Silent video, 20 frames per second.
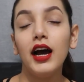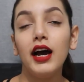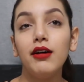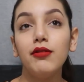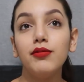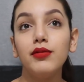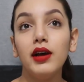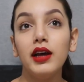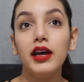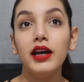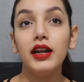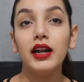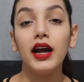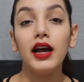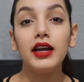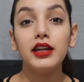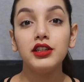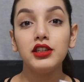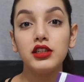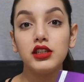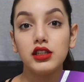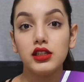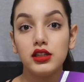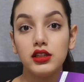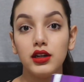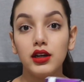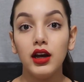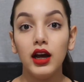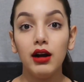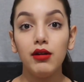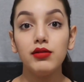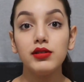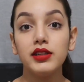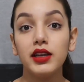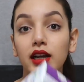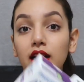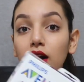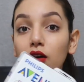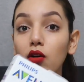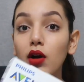I was
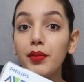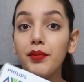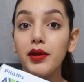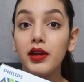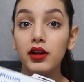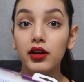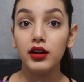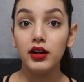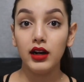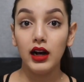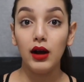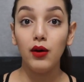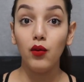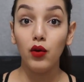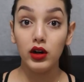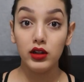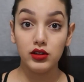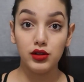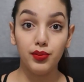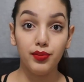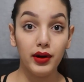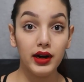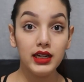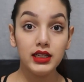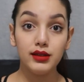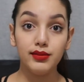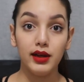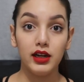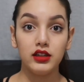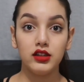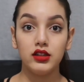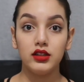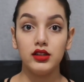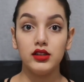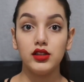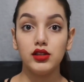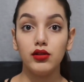like, oh, I want to price match this.